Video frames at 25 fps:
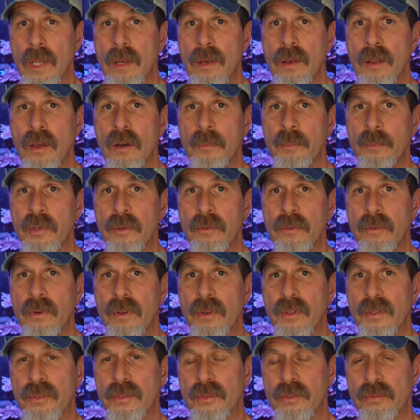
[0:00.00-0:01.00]
Number
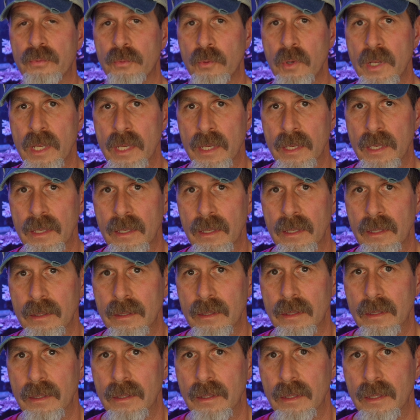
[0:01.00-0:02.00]
3
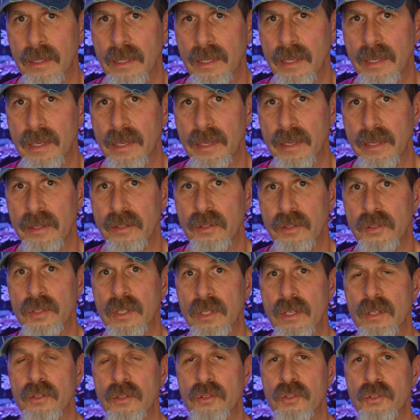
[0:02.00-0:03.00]
is
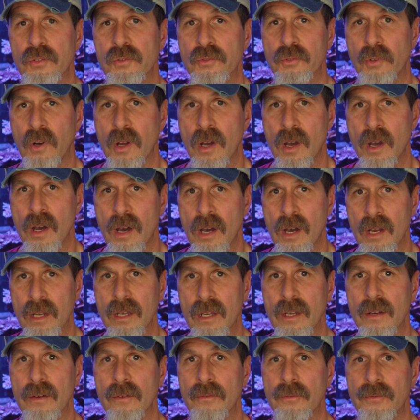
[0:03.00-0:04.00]
strong
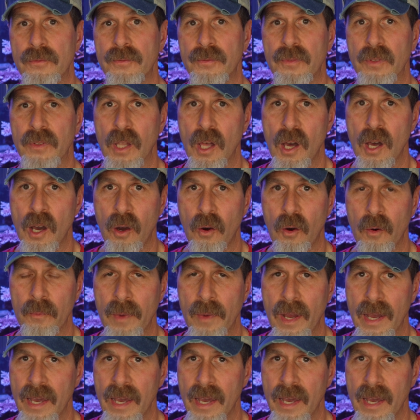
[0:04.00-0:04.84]
flow.